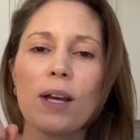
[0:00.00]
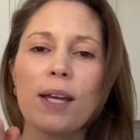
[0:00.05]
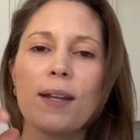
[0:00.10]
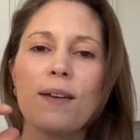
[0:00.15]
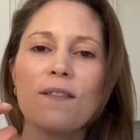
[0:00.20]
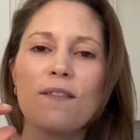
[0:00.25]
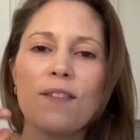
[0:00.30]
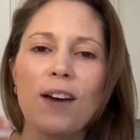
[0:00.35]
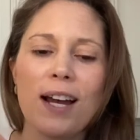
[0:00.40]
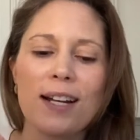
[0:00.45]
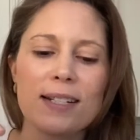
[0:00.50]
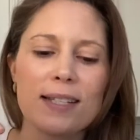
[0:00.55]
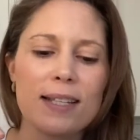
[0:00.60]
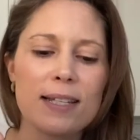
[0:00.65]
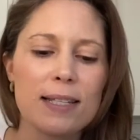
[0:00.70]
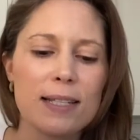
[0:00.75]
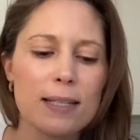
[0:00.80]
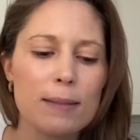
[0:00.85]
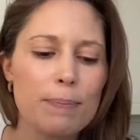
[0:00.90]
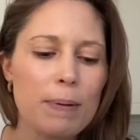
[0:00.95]
In fact,
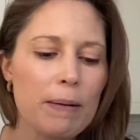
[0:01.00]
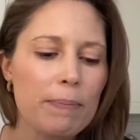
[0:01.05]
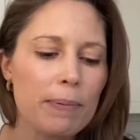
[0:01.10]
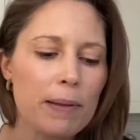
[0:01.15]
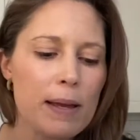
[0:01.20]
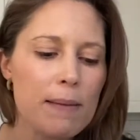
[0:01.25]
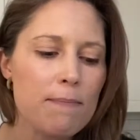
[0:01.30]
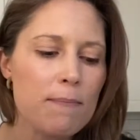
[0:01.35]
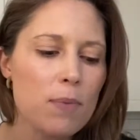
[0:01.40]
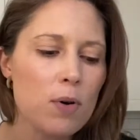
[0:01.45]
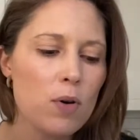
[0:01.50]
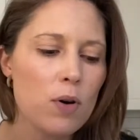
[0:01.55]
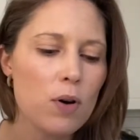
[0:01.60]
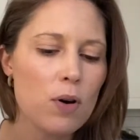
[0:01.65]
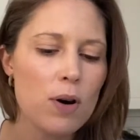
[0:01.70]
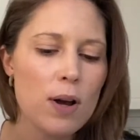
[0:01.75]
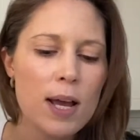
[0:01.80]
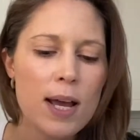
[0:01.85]
this is probably more